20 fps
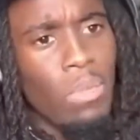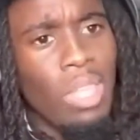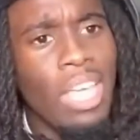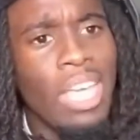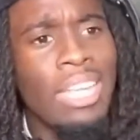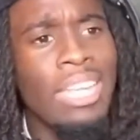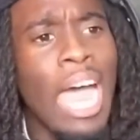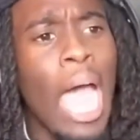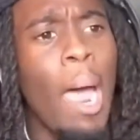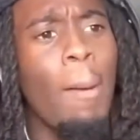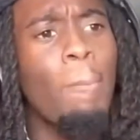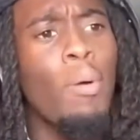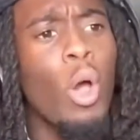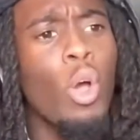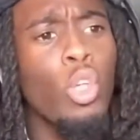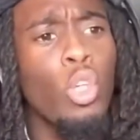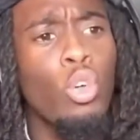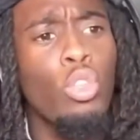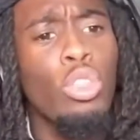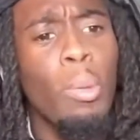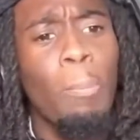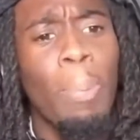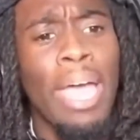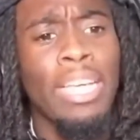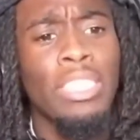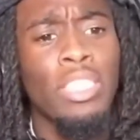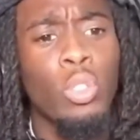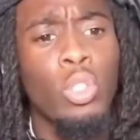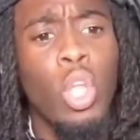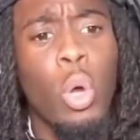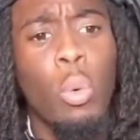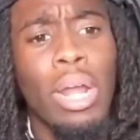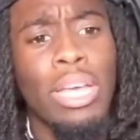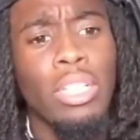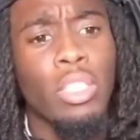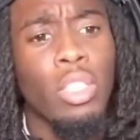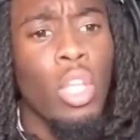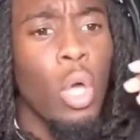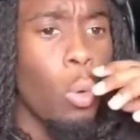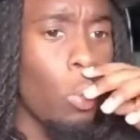Nah, bro, you the best. You know what?
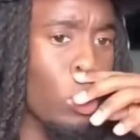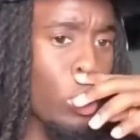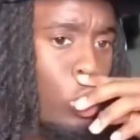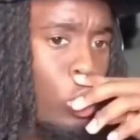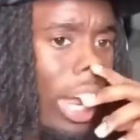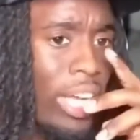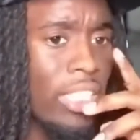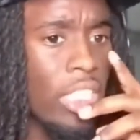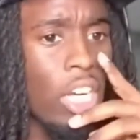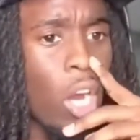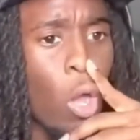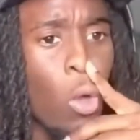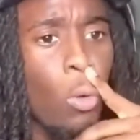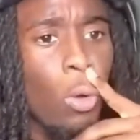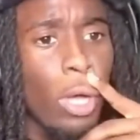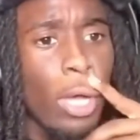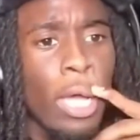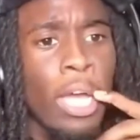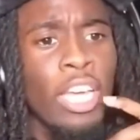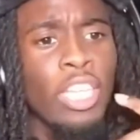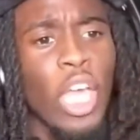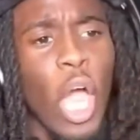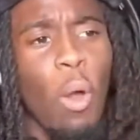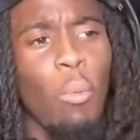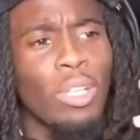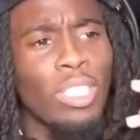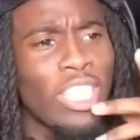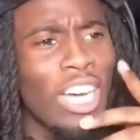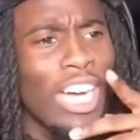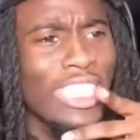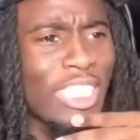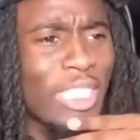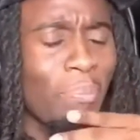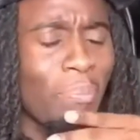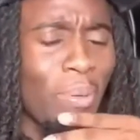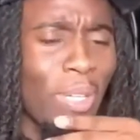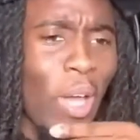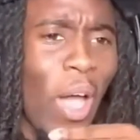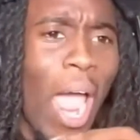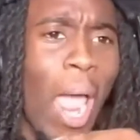You know what's crazy though? Yo, what's good,
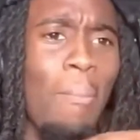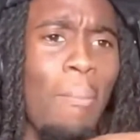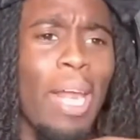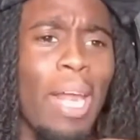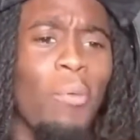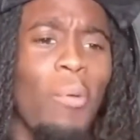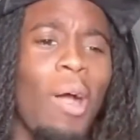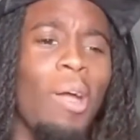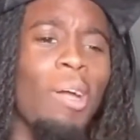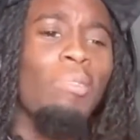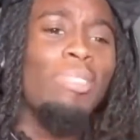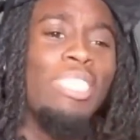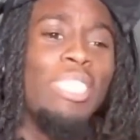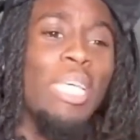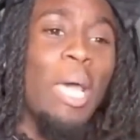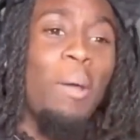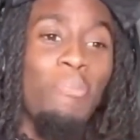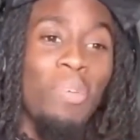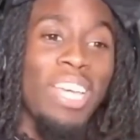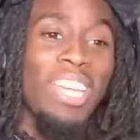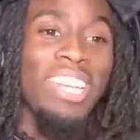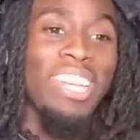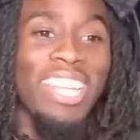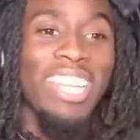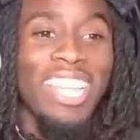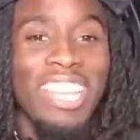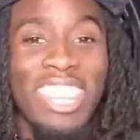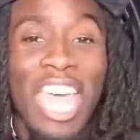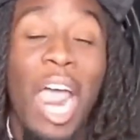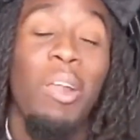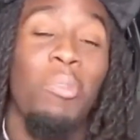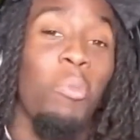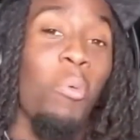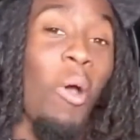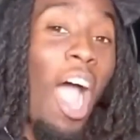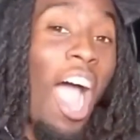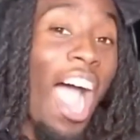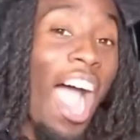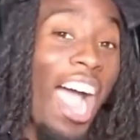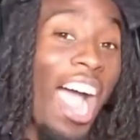sipping? Yo, everybody, welcome sipping that
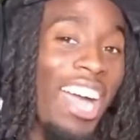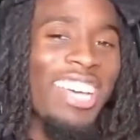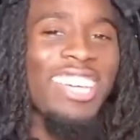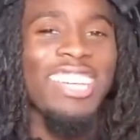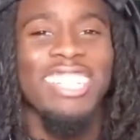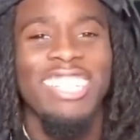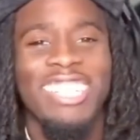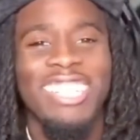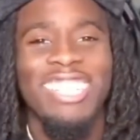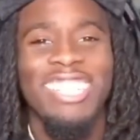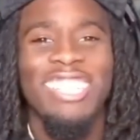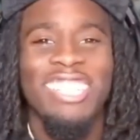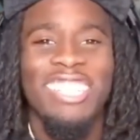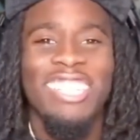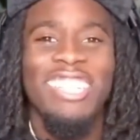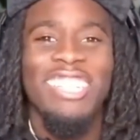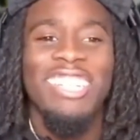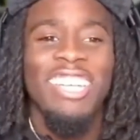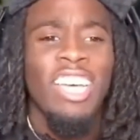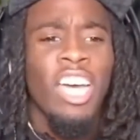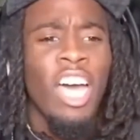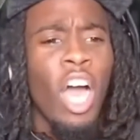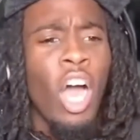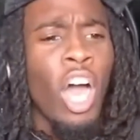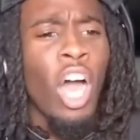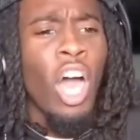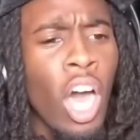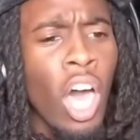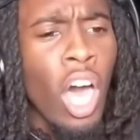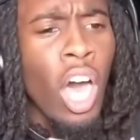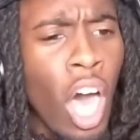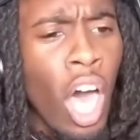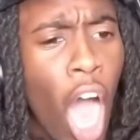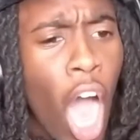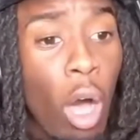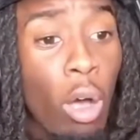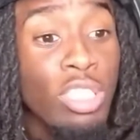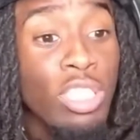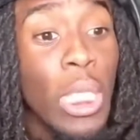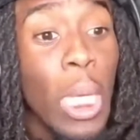walk.
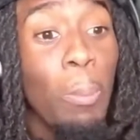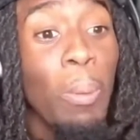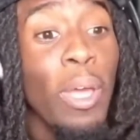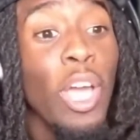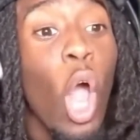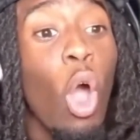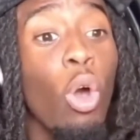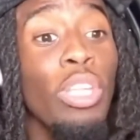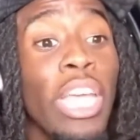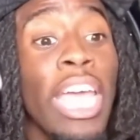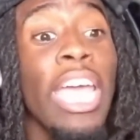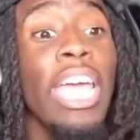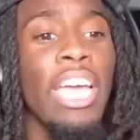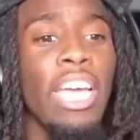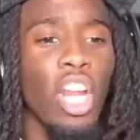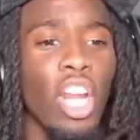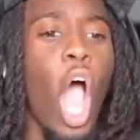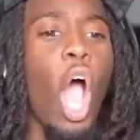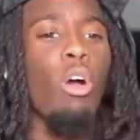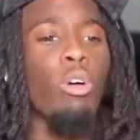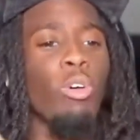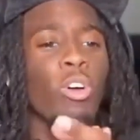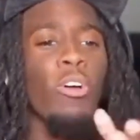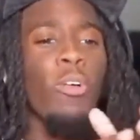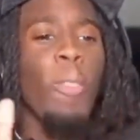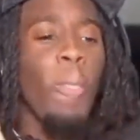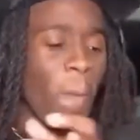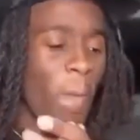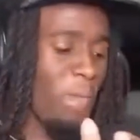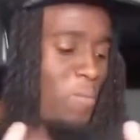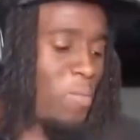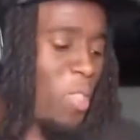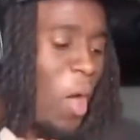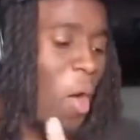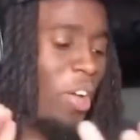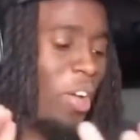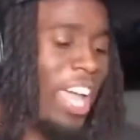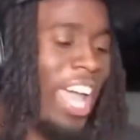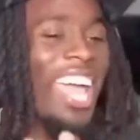Oh, sipping codeine! Oh! Okay.